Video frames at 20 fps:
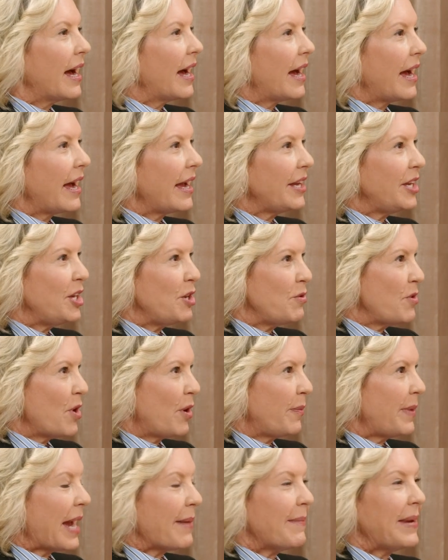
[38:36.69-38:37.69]
you know
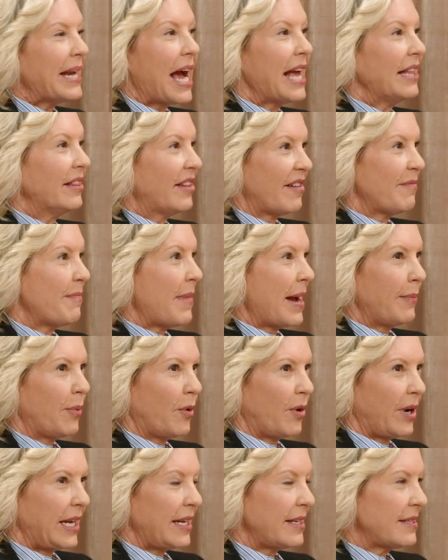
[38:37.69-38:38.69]
me, I mean, I love my
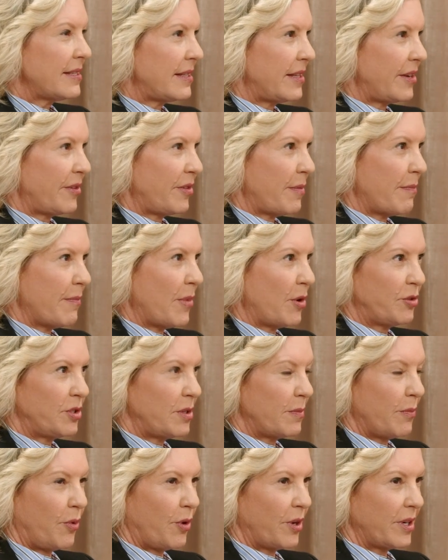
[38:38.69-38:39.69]
boys, they're the most
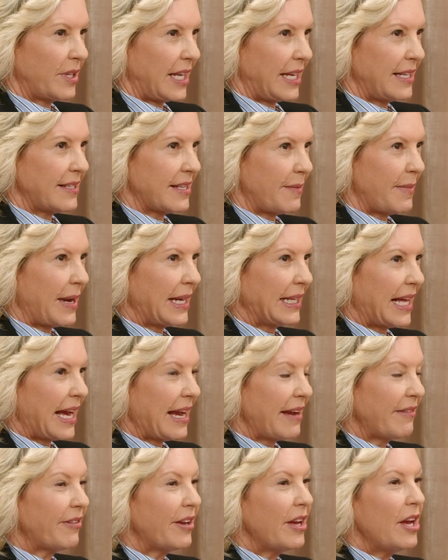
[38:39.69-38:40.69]
important things in my
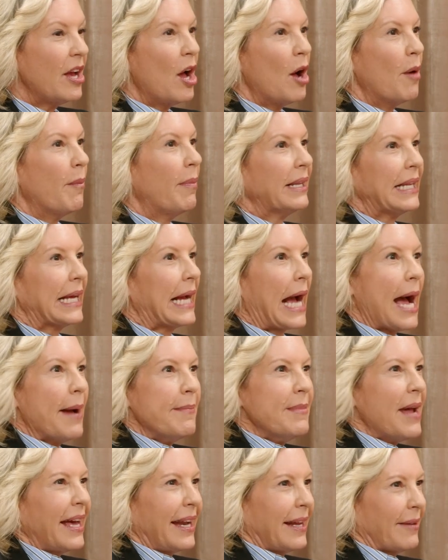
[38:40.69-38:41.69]
life, but, like, I'm
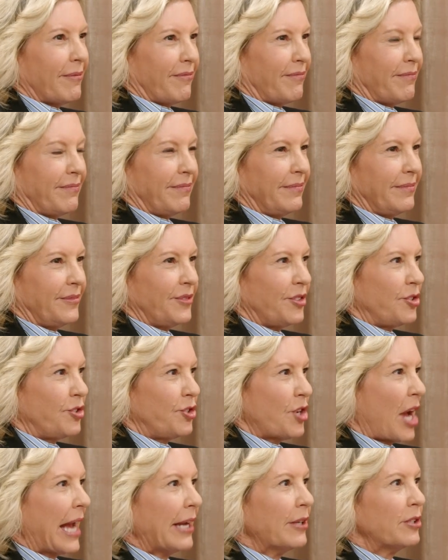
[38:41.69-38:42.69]
not a
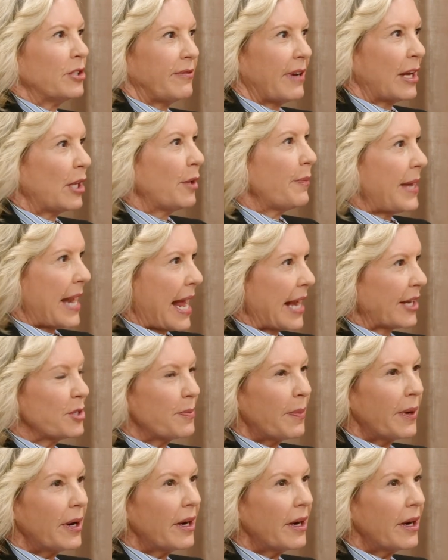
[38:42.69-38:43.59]
child development expert.